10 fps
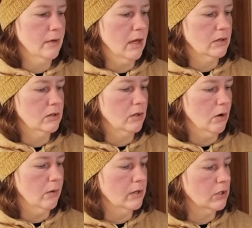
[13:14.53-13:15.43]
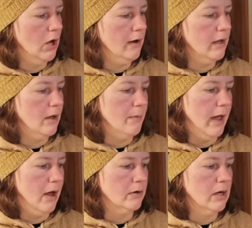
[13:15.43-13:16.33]
And so in talking
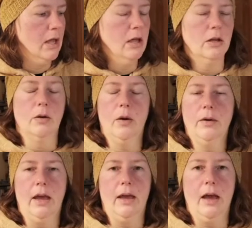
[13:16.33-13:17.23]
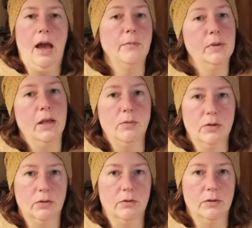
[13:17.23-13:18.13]
about, you know, okay, I play
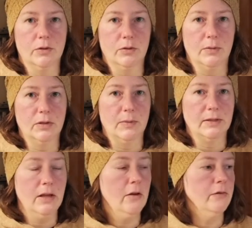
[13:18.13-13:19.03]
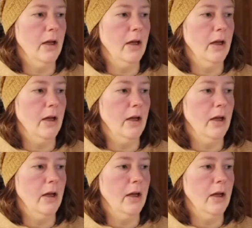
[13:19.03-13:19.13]
musical instruments myself.